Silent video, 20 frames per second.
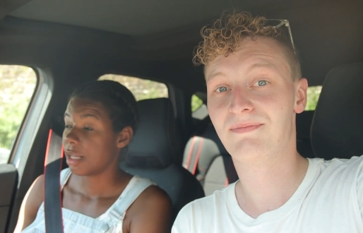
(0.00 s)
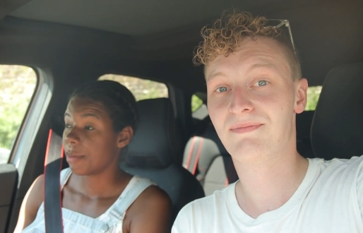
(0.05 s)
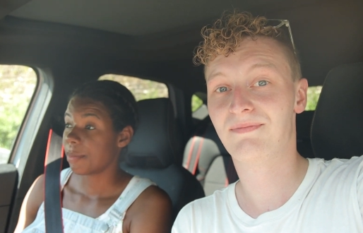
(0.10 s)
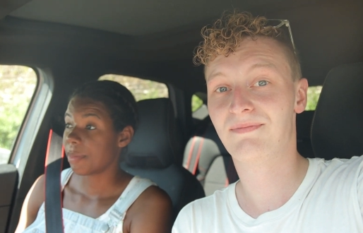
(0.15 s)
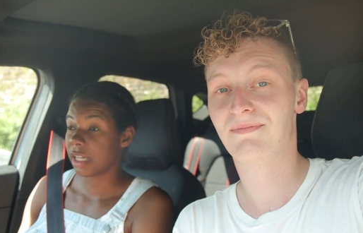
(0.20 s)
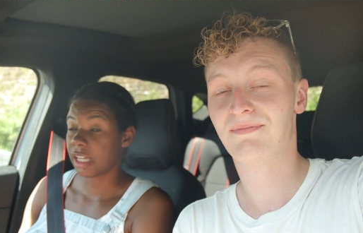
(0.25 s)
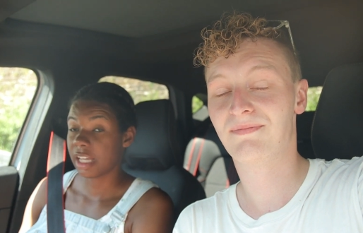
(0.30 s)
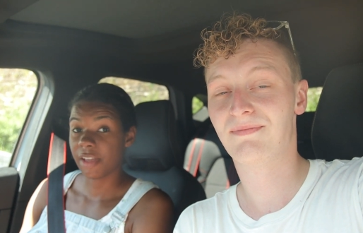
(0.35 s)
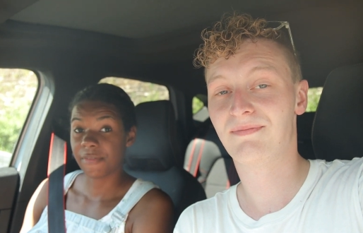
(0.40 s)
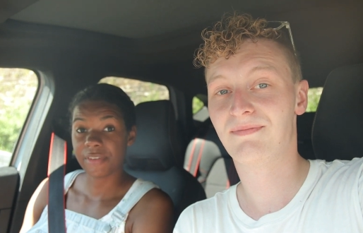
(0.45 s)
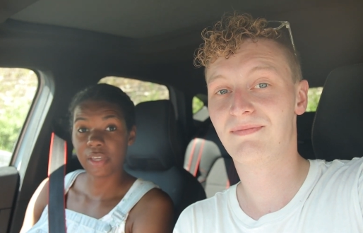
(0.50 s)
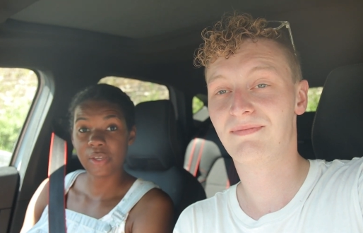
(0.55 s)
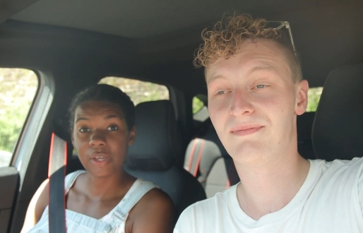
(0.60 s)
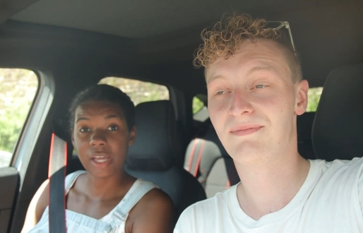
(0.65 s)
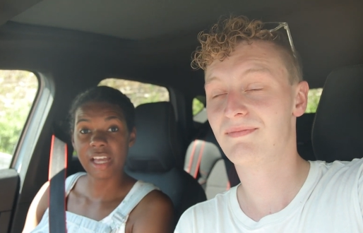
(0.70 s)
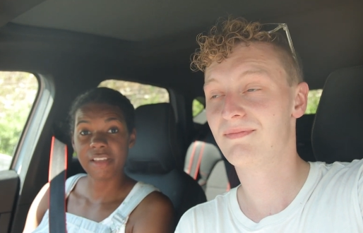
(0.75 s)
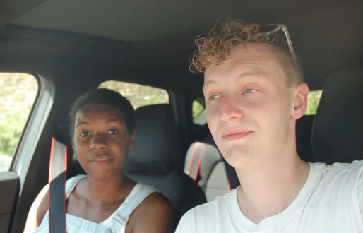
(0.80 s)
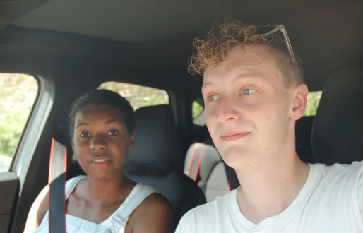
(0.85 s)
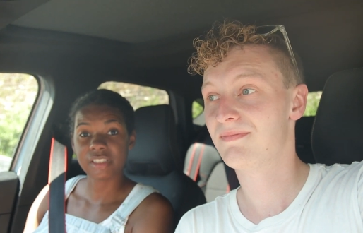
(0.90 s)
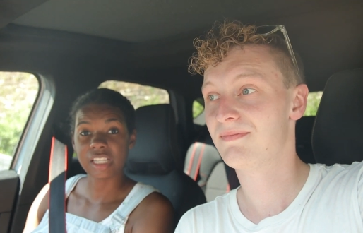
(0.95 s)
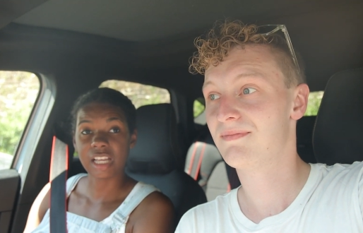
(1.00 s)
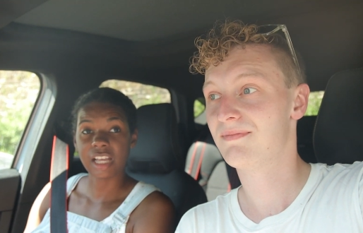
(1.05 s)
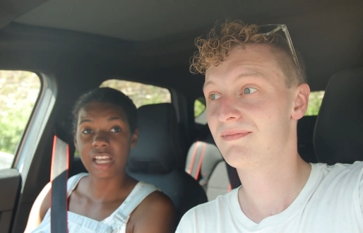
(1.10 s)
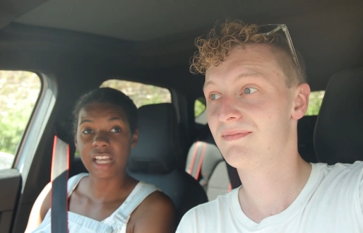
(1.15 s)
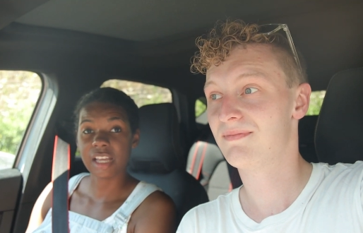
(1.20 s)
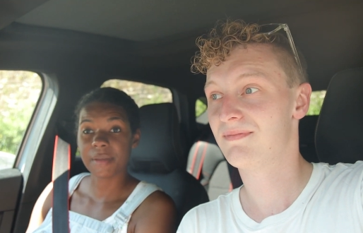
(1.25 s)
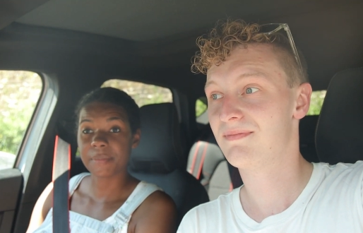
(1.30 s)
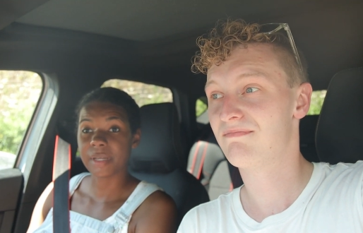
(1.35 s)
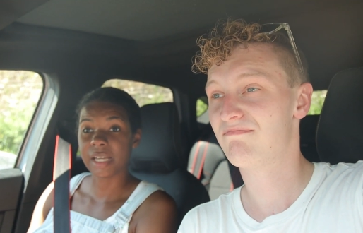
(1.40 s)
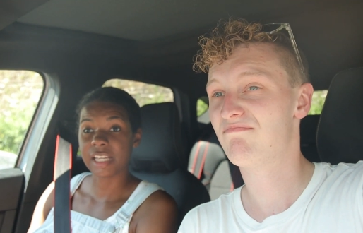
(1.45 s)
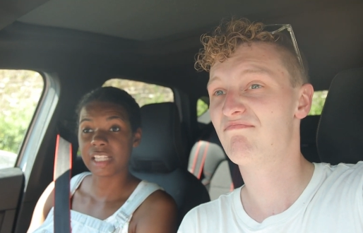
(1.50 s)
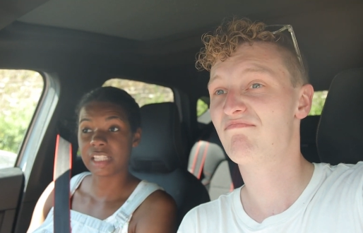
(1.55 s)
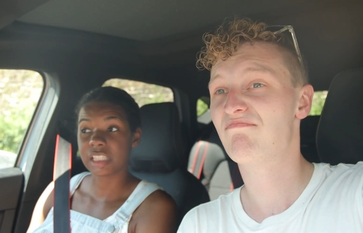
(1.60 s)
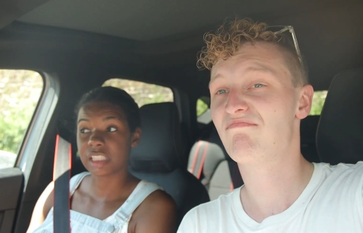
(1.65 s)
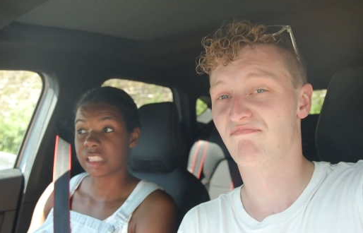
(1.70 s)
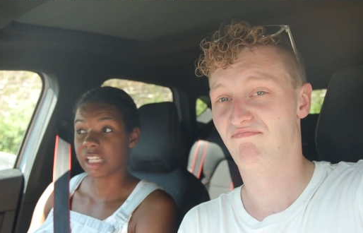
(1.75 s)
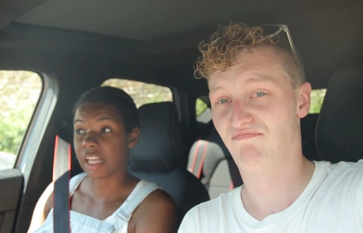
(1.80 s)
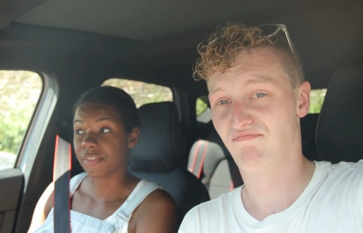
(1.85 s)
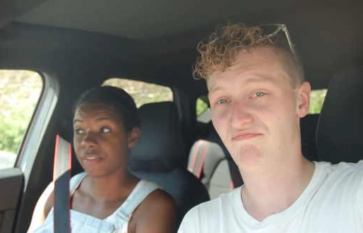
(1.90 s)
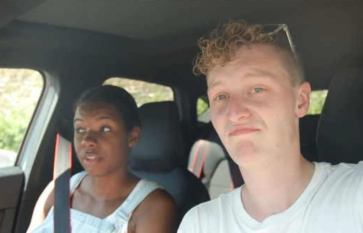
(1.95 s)
Speaker 1: But if you have time, I
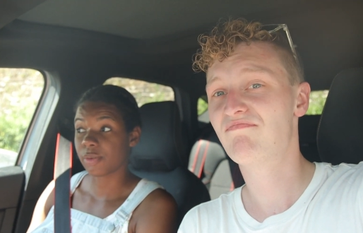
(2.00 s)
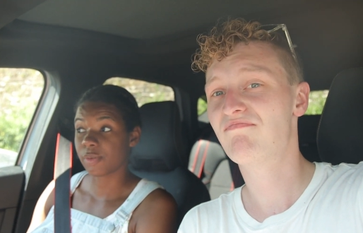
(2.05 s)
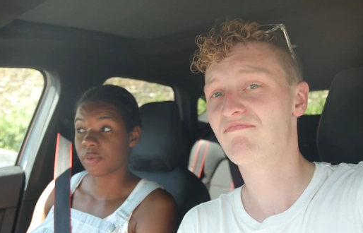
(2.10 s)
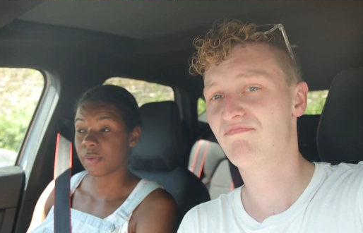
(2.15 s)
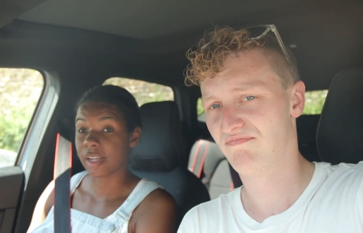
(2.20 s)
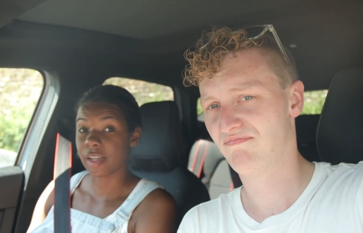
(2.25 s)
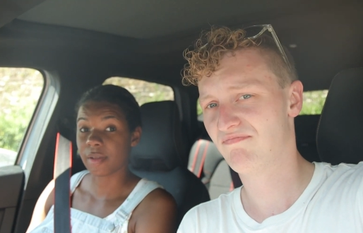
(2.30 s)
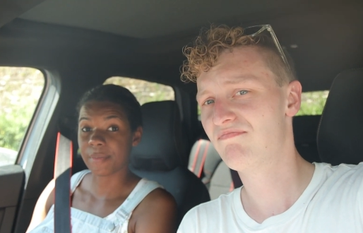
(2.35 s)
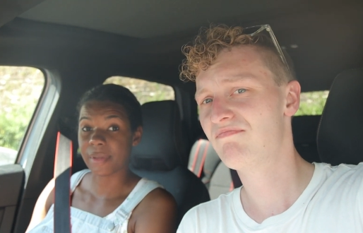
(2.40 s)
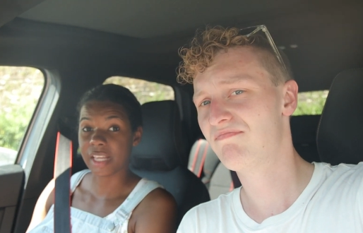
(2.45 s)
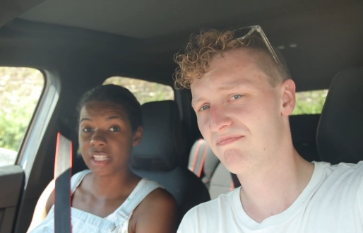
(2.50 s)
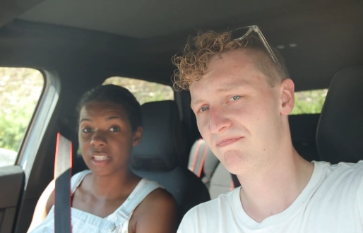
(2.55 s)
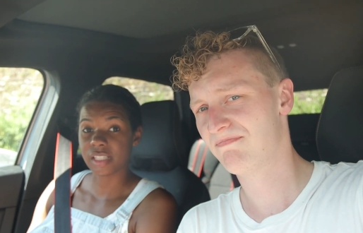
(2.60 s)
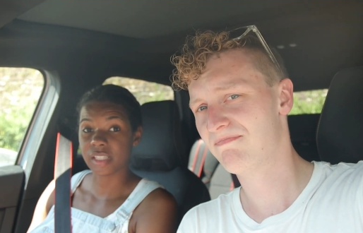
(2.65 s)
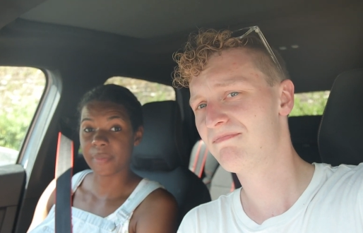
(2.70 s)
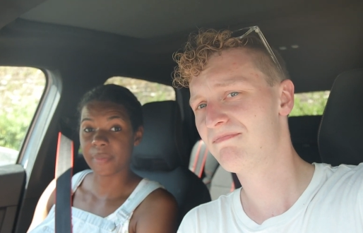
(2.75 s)
definitely would recommend